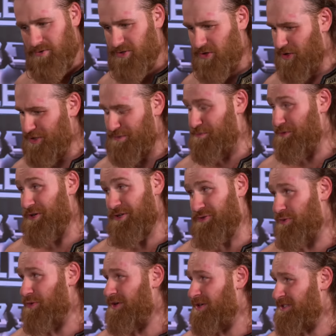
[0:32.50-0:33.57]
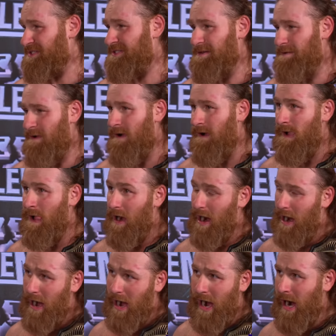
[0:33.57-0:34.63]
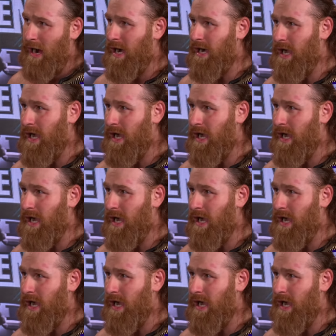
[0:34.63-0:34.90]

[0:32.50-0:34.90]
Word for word: it's hard to put it into words. Uh,